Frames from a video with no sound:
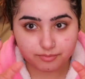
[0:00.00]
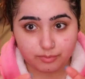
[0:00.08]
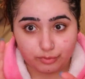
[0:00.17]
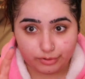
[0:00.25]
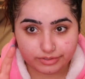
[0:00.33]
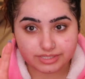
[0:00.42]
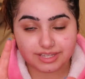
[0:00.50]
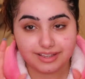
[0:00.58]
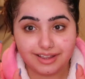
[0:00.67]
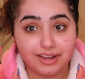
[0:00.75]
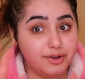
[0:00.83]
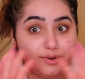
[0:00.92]
roots.
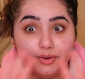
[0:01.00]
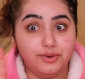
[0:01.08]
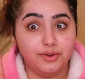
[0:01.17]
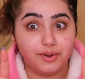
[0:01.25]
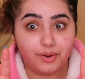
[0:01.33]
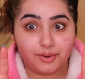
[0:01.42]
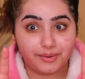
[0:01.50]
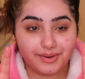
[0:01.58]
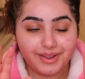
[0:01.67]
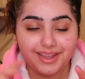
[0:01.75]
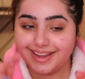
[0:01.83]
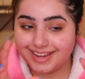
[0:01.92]
No,
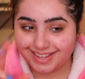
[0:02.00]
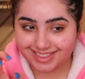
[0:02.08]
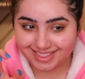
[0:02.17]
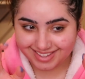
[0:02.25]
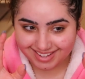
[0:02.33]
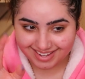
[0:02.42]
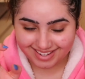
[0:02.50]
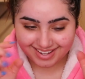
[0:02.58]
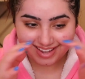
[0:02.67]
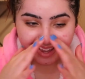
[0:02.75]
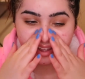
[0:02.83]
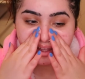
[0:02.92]
in the
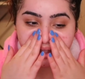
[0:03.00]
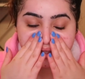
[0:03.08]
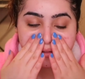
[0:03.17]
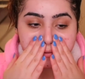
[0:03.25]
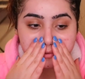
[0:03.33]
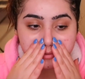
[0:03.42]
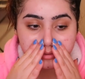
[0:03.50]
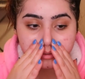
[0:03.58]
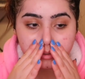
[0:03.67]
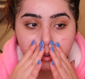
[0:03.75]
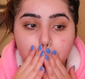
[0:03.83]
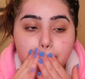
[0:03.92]
ends.
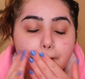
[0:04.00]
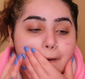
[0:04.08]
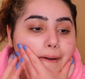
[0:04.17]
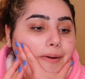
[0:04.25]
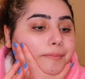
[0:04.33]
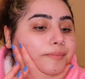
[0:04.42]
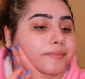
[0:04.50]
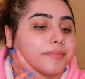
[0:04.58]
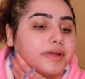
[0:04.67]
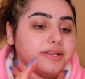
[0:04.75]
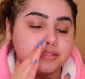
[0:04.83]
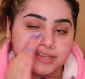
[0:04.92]
And
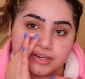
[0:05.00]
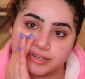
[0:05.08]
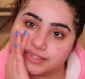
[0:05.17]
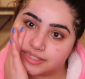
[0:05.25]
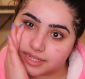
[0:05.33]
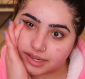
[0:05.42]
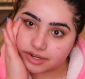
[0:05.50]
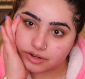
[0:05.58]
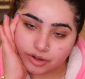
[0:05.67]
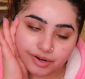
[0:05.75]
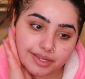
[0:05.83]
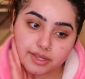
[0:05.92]
it's starting to get
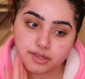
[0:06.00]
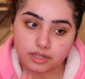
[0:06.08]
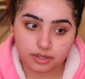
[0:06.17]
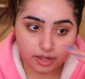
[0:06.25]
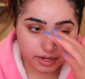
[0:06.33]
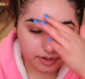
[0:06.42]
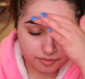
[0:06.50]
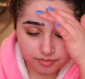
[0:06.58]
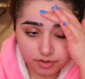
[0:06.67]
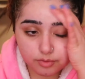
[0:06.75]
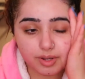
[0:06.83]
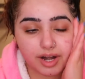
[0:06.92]
knotty, I can
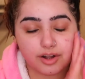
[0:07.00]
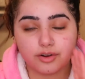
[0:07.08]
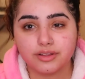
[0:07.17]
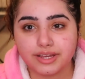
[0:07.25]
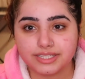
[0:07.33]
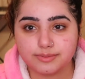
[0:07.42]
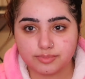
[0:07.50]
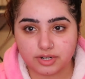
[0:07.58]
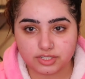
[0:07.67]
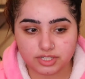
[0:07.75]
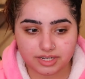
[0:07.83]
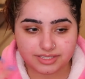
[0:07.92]
feel, but I don't like to
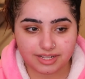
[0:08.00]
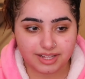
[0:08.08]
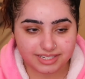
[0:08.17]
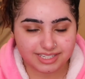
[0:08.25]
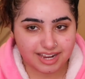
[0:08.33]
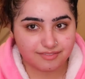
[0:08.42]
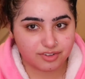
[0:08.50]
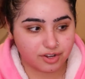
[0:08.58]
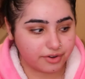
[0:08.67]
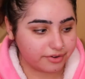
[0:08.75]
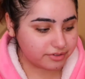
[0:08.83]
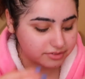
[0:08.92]
brush it because I like to have the
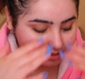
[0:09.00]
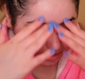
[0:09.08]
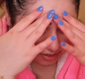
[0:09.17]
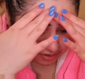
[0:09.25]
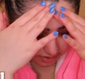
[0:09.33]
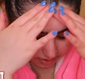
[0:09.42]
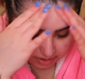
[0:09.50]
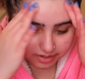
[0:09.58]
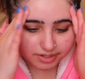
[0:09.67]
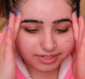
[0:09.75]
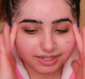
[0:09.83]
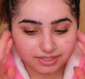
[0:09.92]
curls.
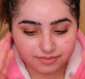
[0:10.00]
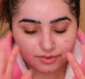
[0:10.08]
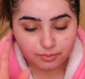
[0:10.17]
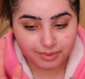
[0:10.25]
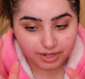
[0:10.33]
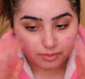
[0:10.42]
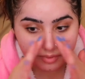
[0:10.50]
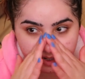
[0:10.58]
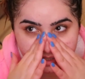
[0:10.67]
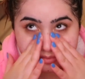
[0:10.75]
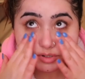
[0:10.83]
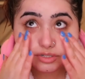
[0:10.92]
It does feel better when
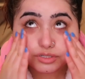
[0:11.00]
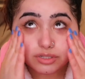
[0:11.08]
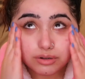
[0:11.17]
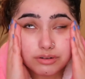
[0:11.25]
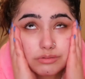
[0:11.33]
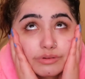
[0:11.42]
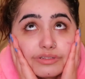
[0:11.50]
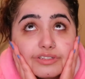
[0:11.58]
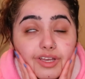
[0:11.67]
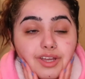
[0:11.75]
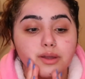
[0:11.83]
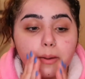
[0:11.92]
it's brushed though, I will
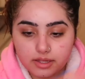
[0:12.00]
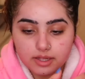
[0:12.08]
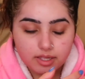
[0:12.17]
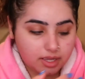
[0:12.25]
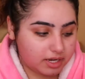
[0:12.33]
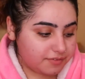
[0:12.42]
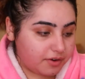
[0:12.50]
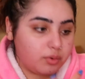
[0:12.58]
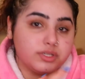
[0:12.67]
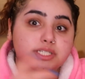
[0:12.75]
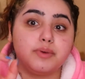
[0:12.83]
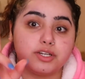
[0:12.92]
say. And if I
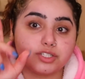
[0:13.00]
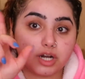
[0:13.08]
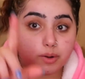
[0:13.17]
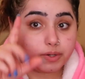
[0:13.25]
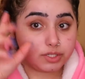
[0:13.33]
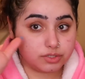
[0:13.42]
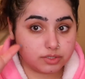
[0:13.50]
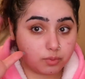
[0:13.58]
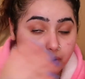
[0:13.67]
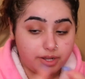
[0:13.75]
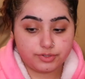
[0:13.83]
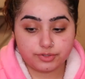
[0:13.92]
was to brush it, I would use a
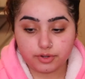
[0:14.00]
wide tooth